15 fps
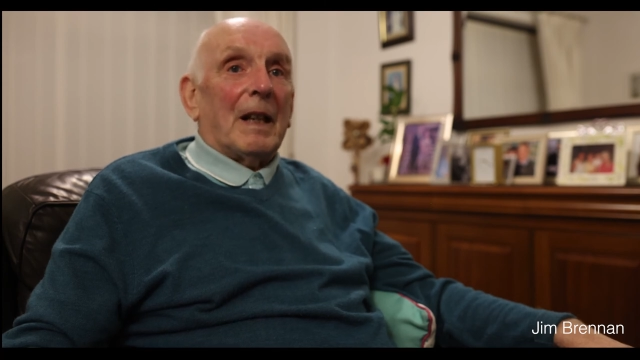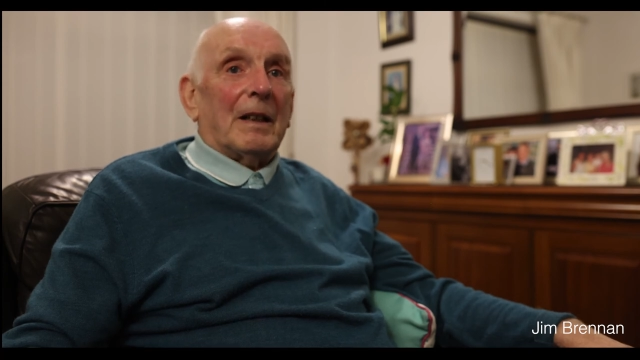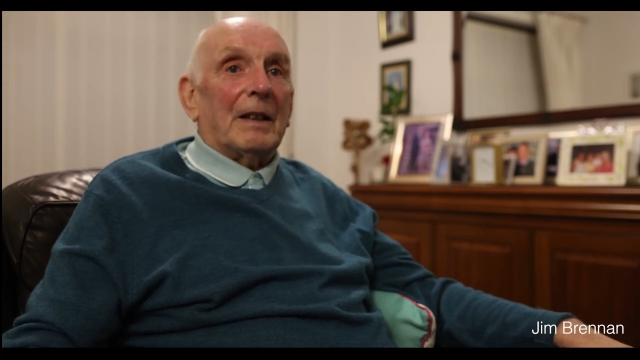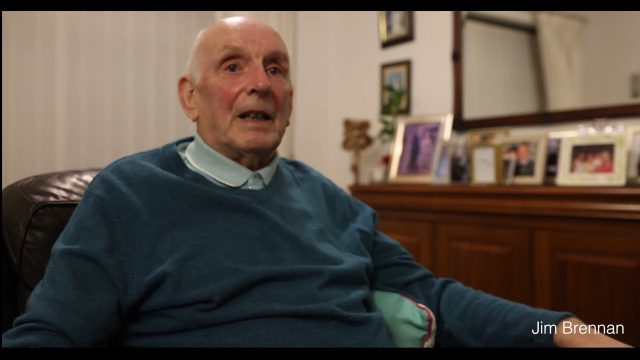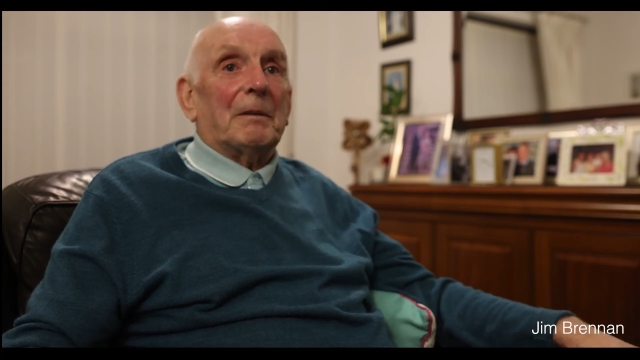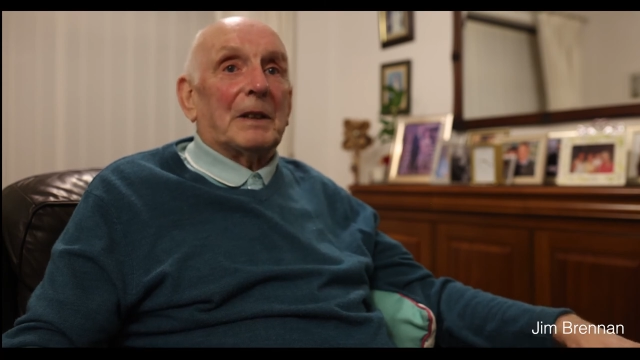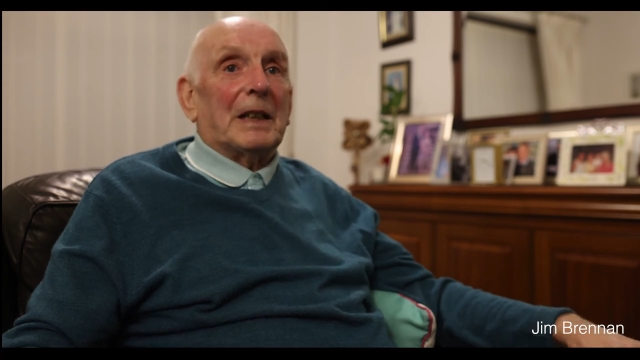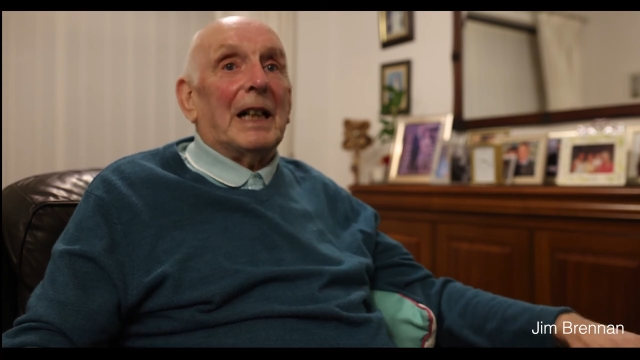And
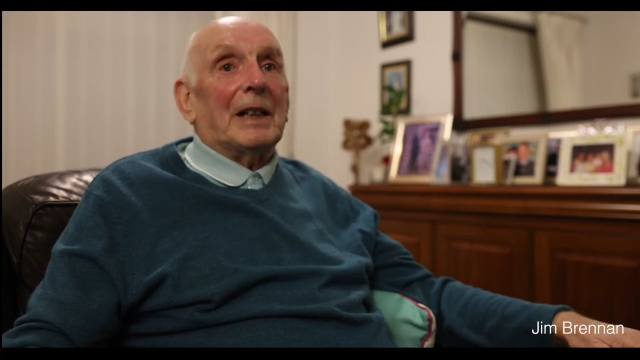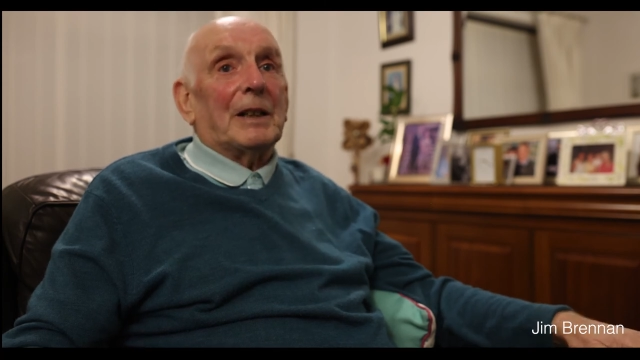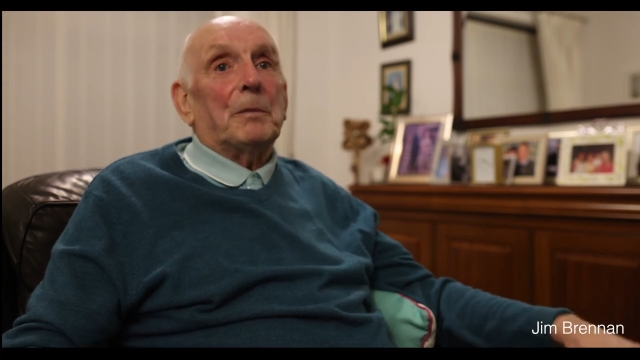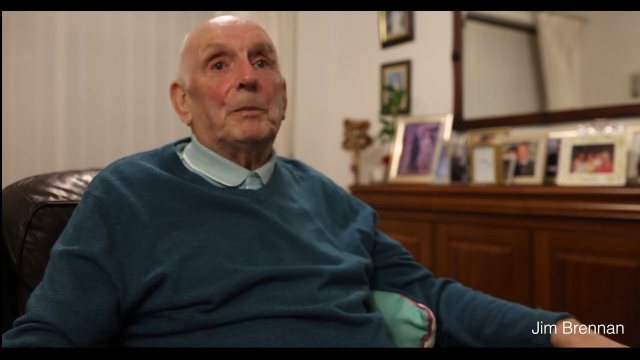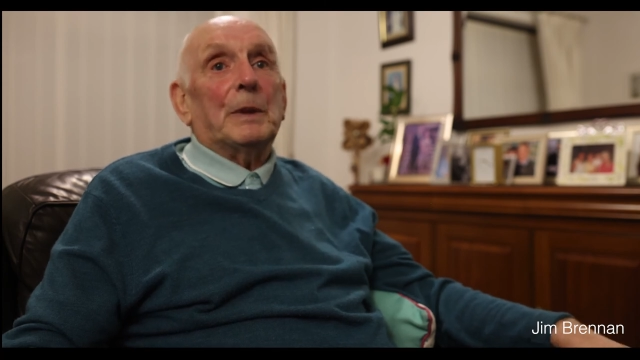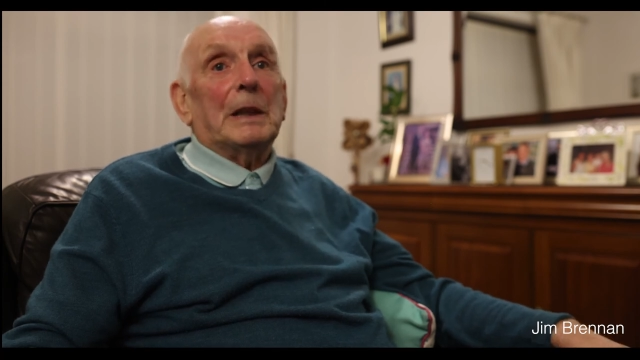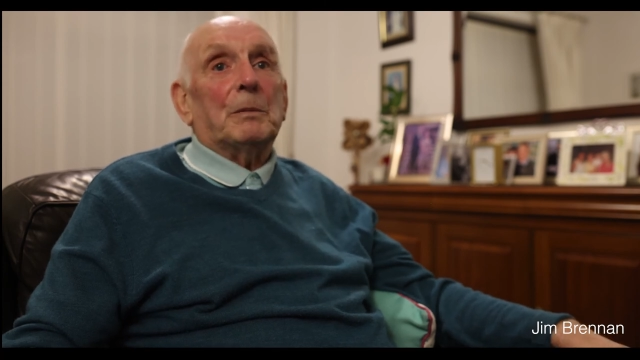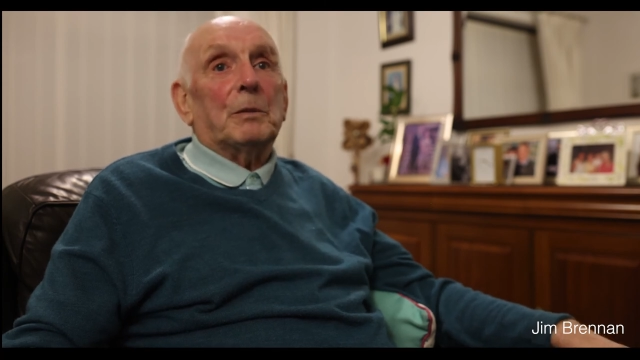them kind
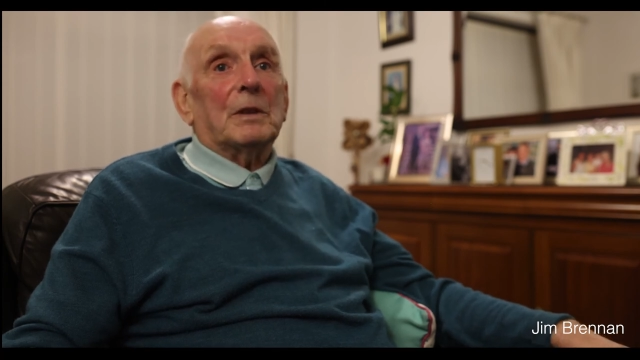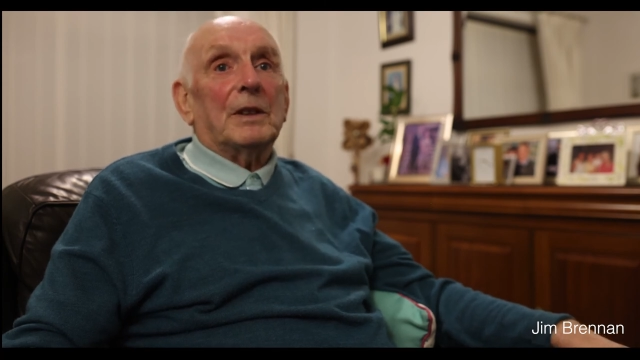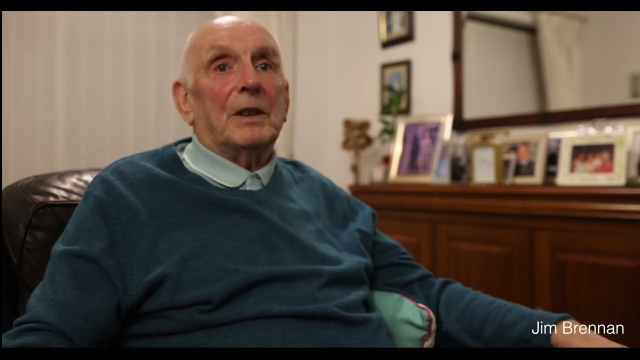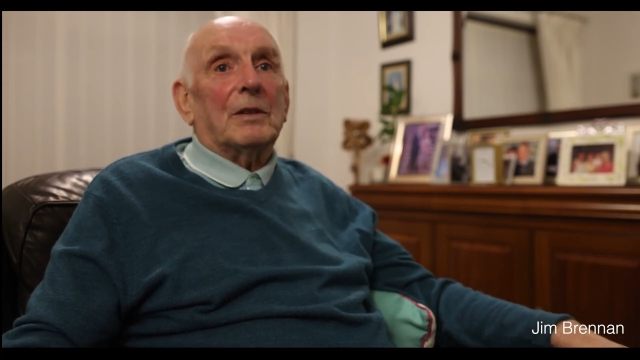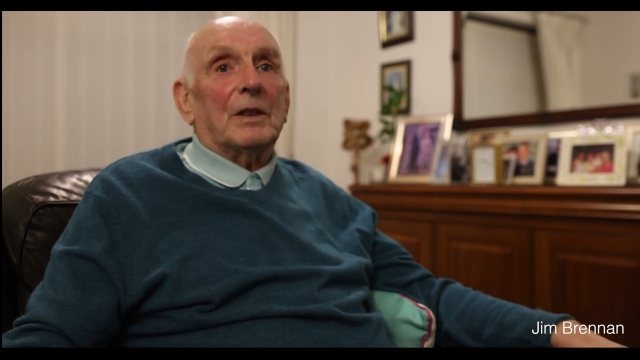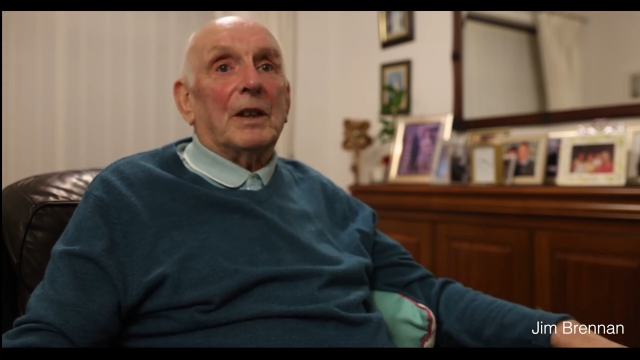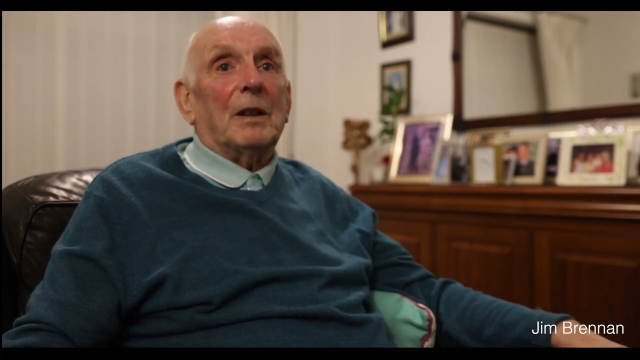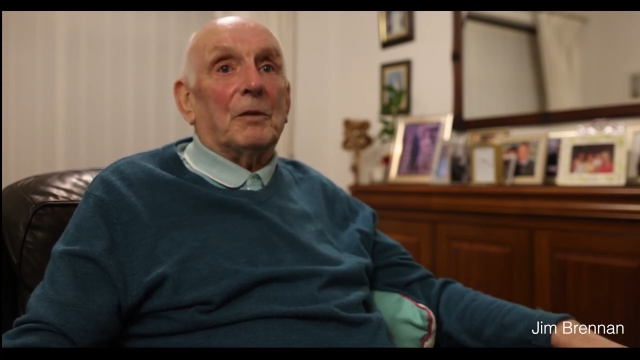of people, you
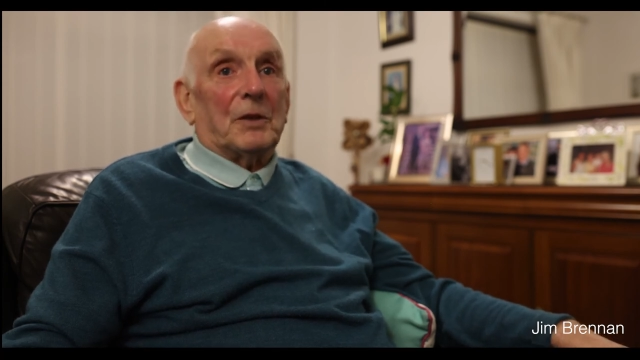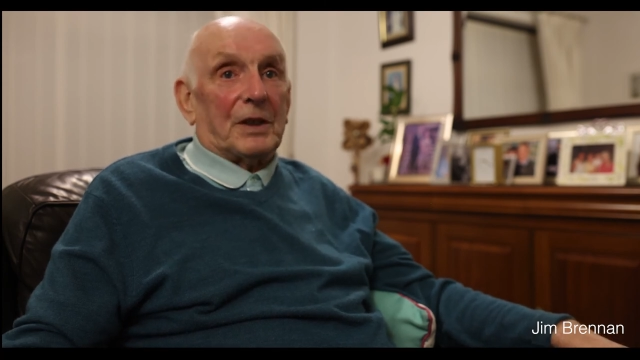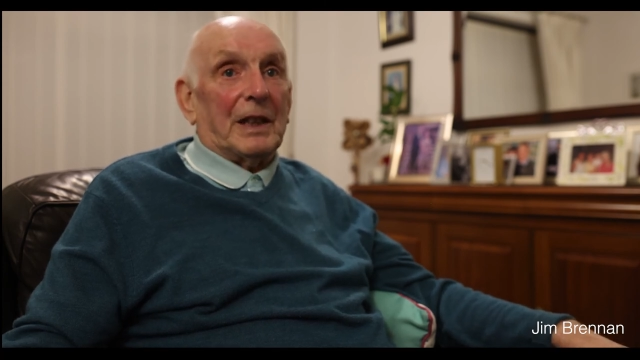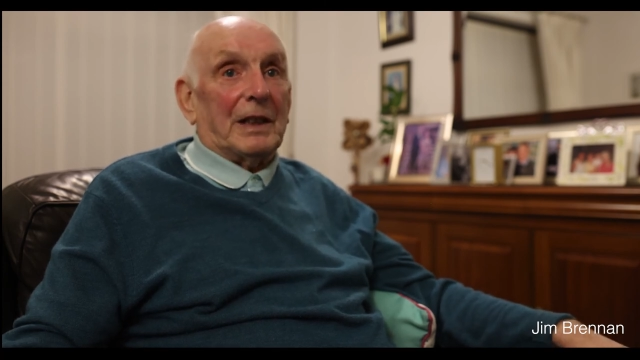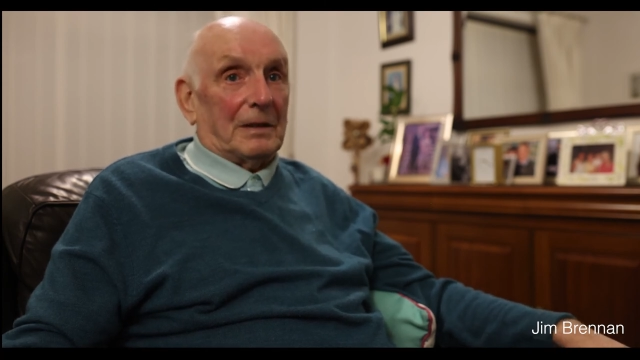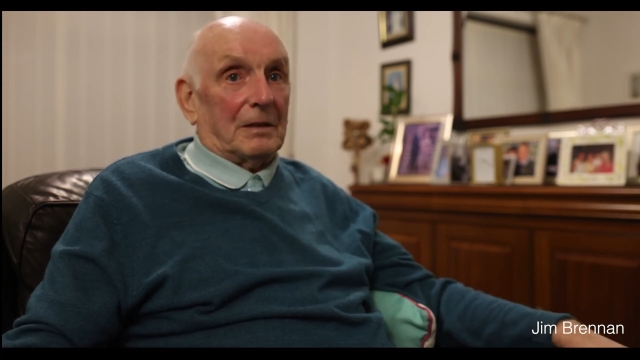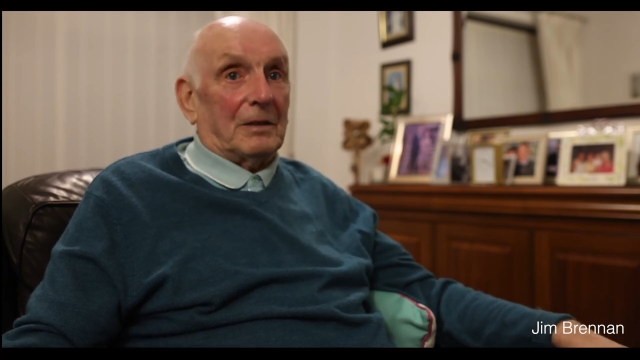know, they always say